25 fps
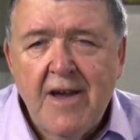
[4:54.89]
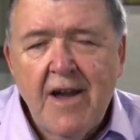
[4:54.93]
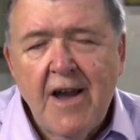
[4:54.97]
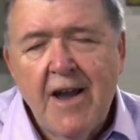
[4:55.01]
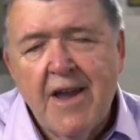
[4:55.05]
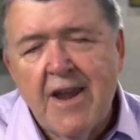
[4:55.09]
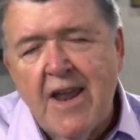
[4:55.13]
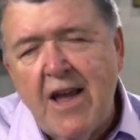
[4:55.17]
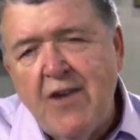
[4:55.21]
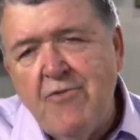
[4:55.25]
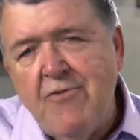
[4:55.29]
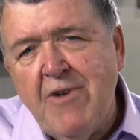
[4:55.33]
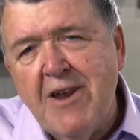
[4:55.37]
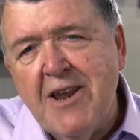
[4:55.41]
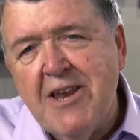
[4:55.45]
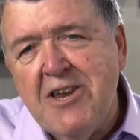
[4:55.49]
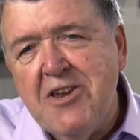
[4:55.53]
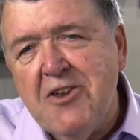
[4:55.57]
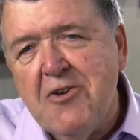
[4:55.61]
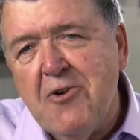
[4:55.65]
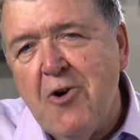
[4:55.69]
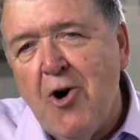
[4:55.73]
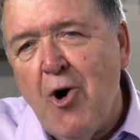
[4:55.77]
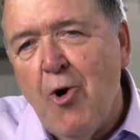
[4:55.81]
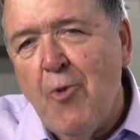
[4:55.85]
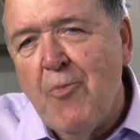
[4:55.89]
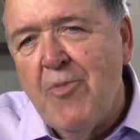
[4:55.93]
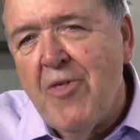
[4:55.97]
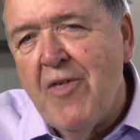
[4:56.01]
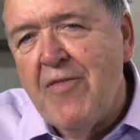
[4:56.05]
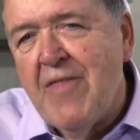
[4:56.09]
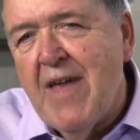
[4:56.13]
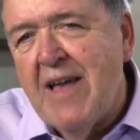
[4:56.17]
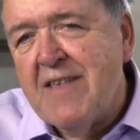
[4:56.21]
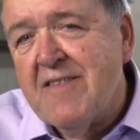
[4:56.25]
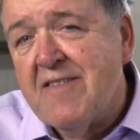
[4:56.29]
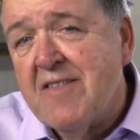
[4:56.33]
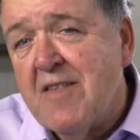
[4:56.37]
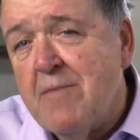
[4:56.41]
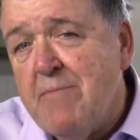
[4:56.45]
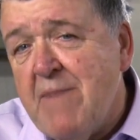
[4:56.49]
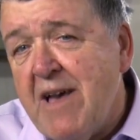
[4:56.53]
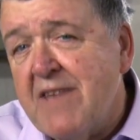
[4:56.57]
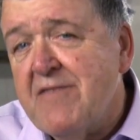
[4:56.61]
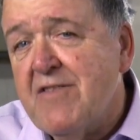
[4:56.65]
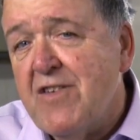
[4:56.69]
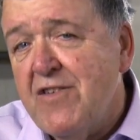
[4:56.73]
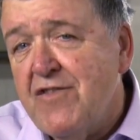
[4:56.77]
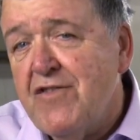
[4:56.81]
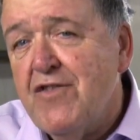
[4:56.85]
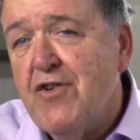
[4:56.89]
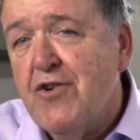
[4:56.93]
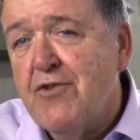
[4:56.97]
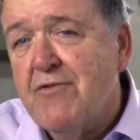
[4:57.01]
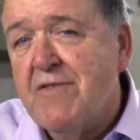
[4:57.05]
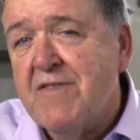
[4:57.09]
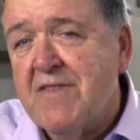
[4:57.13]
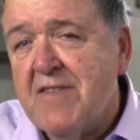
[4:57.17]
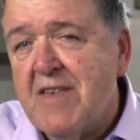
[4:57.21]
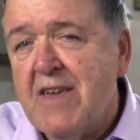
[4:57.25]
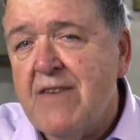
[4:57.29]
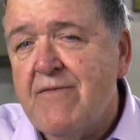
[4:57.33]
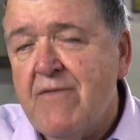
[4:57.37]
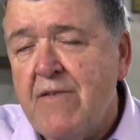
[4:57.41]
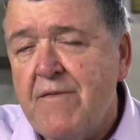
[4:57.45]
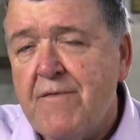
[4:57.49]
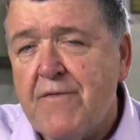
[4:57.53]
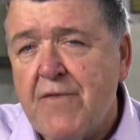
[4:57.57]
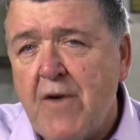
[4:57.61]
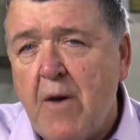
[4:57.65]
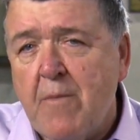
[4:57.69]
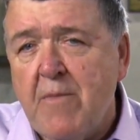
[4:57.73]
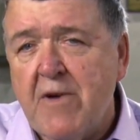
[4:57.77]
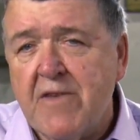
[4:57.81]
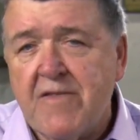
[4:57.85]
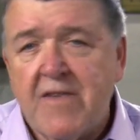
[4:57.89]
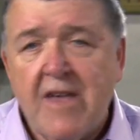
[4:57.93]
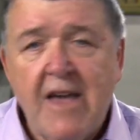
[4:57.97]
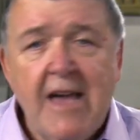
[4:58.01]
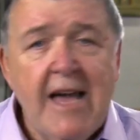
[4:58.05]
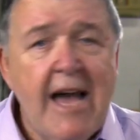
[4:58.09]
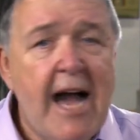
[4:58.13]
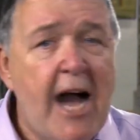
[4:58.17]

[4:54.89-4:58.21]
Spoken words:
And I really do hope that that's the message you're receiving from us.